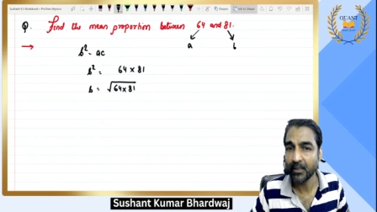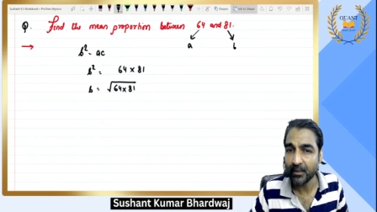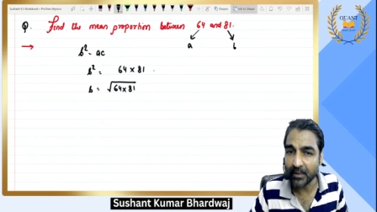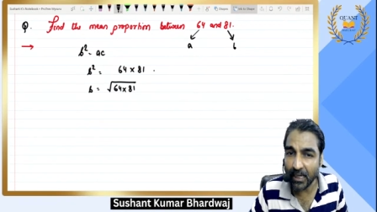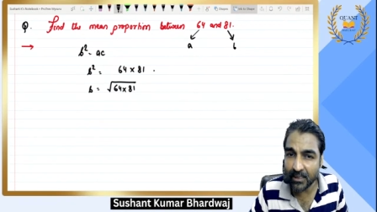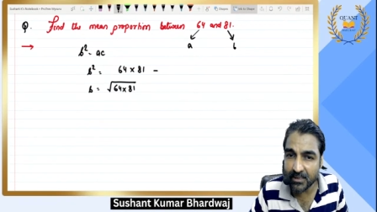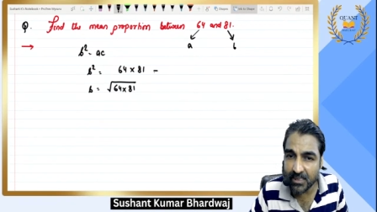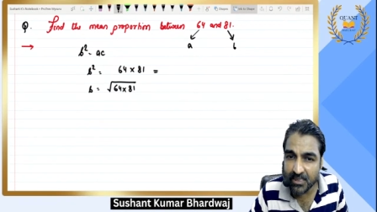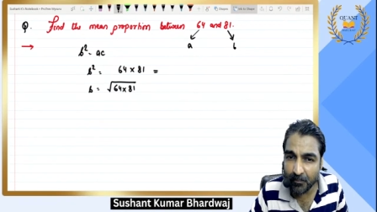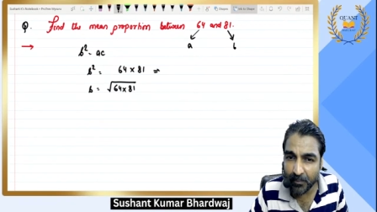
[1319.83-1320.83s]
That is, this
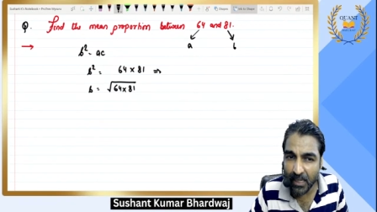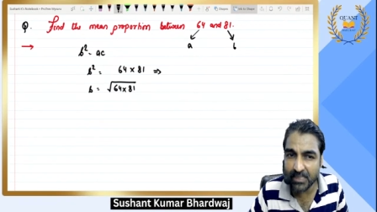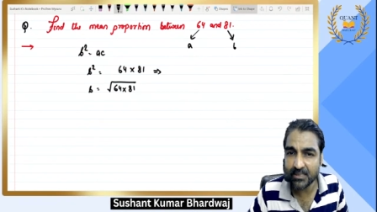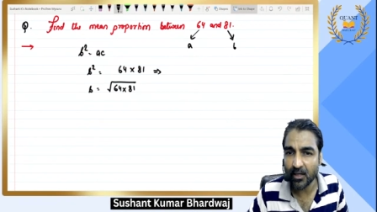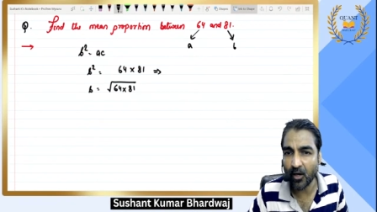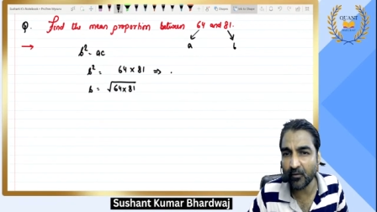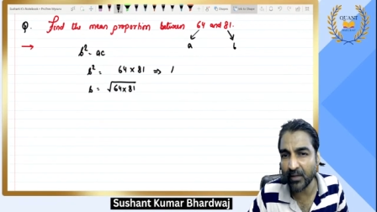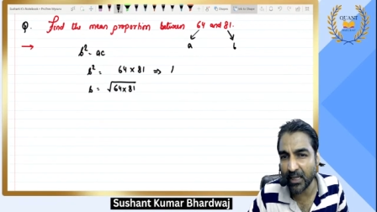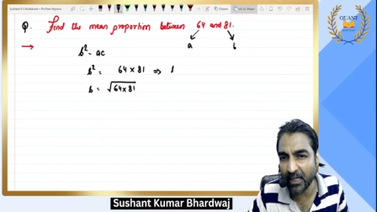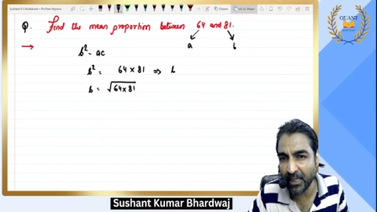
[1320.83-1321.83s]
implies, or we
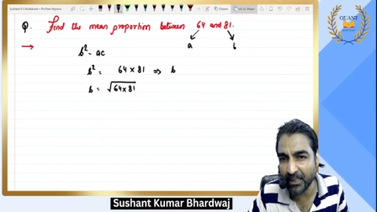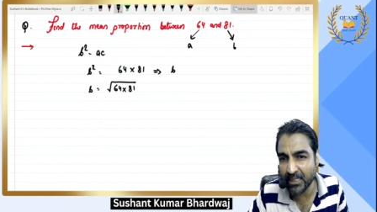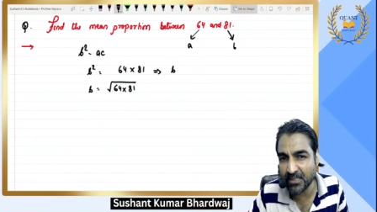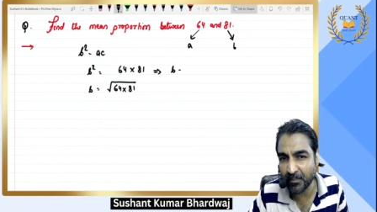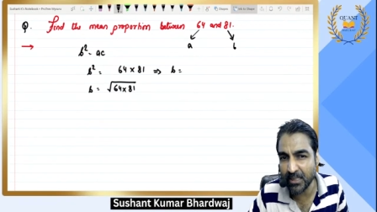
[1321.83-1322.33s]
can write it as B